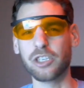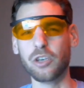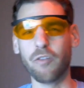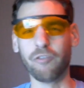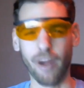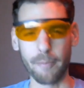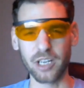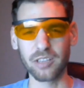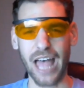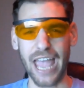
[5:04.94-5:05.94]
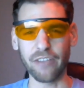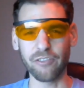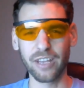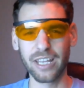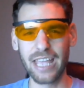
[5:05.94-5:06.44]
you from your
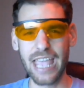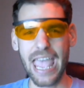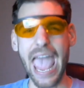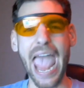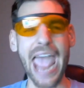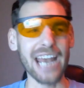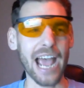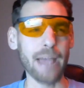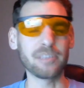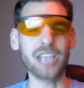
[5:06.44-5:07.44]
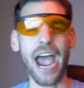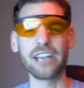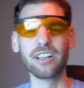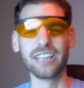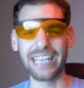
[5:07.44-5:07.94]
life. And I'm
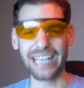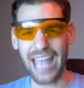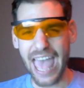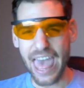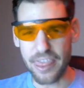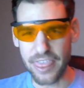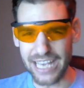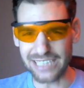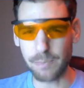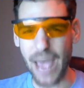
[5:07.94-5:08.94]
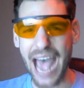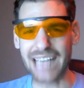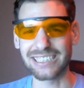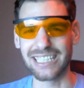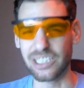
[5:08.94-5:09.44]
titling this
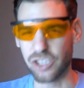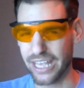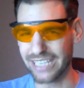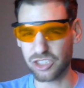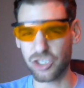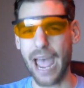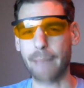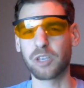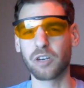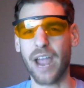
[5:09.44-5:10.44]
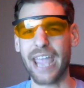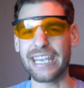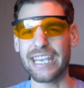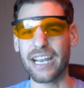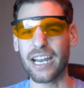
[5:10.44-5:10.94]
passage, this chapter right
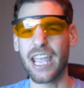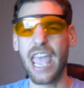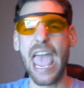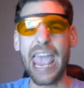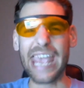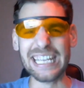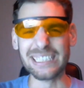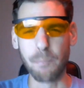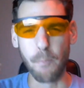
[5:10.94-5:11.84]
here, is